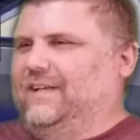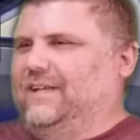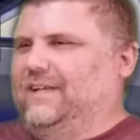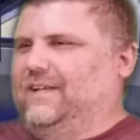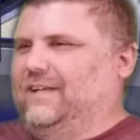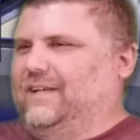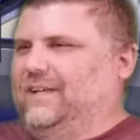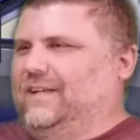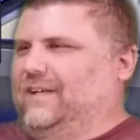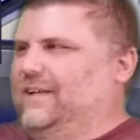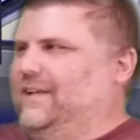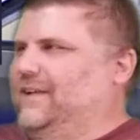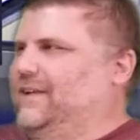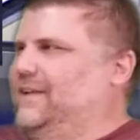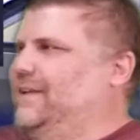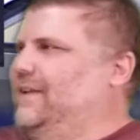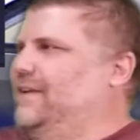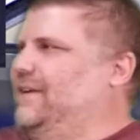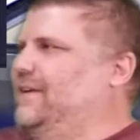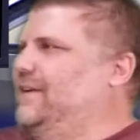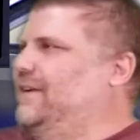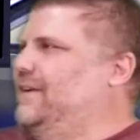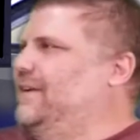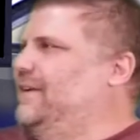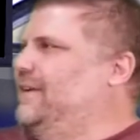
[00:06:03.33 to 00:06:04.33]

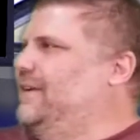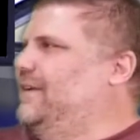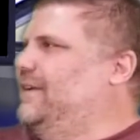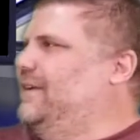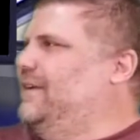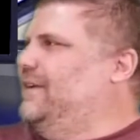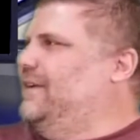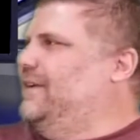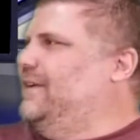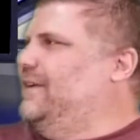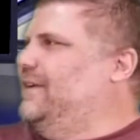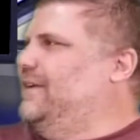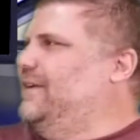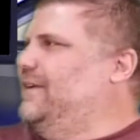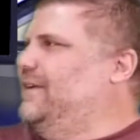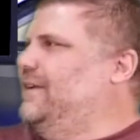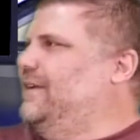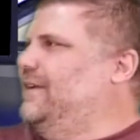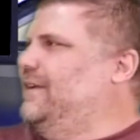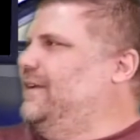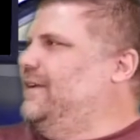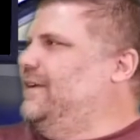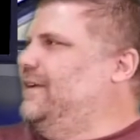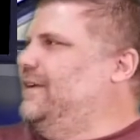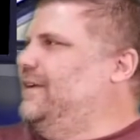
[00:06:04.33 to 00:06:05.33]

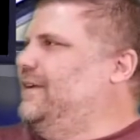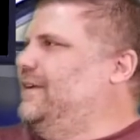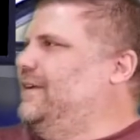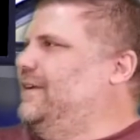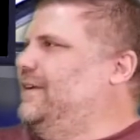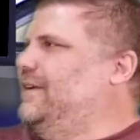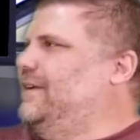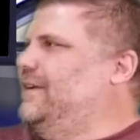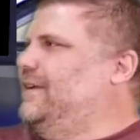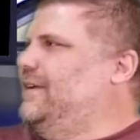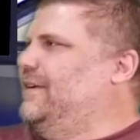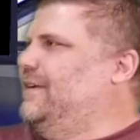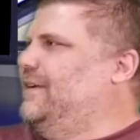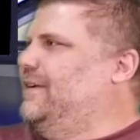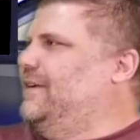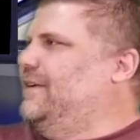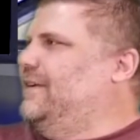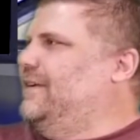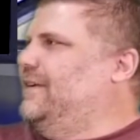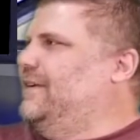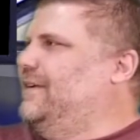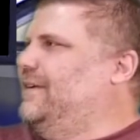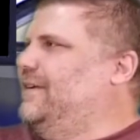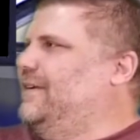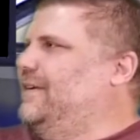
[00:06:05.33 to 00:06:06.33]

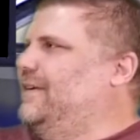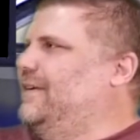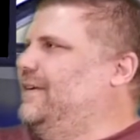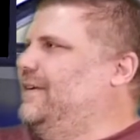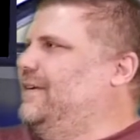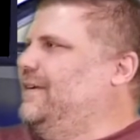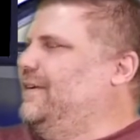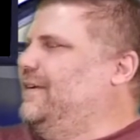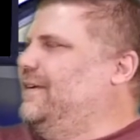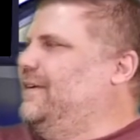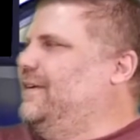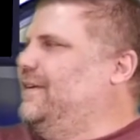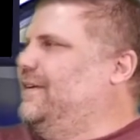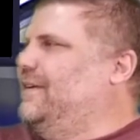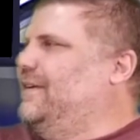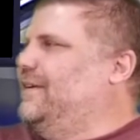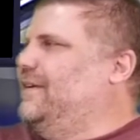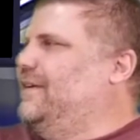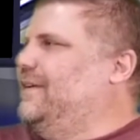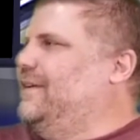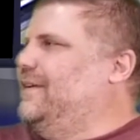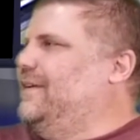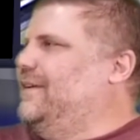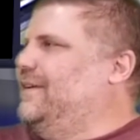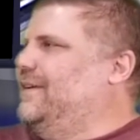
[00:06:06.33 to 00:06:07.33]

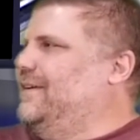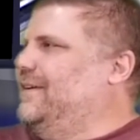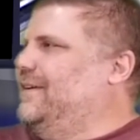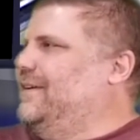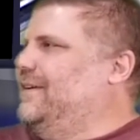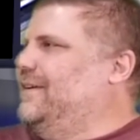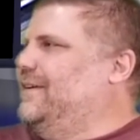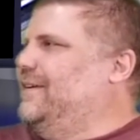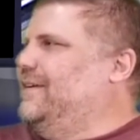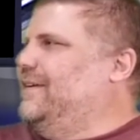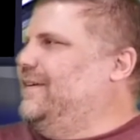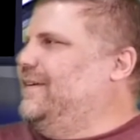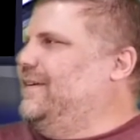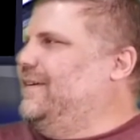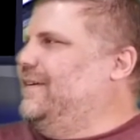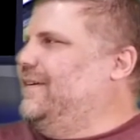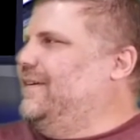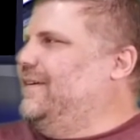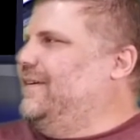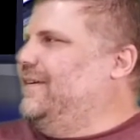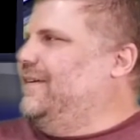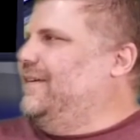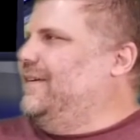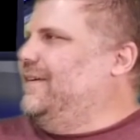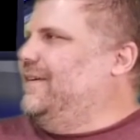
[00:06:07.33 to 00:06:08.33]

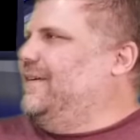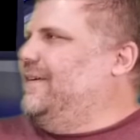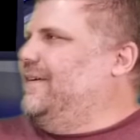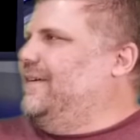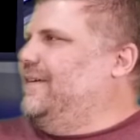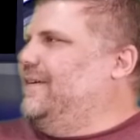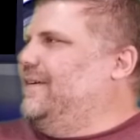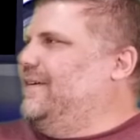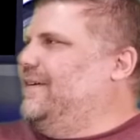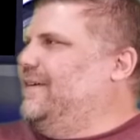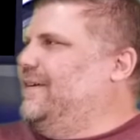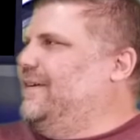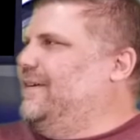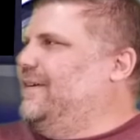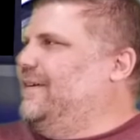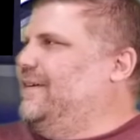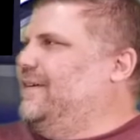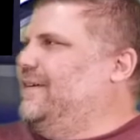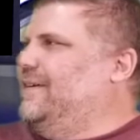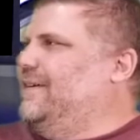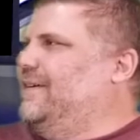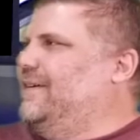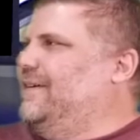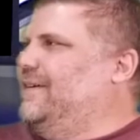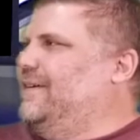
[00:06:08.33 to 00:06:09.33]

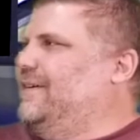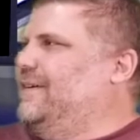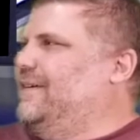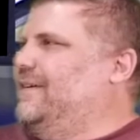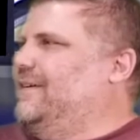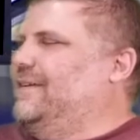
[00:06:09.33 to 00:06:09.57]
No words are spoken by the person on screen.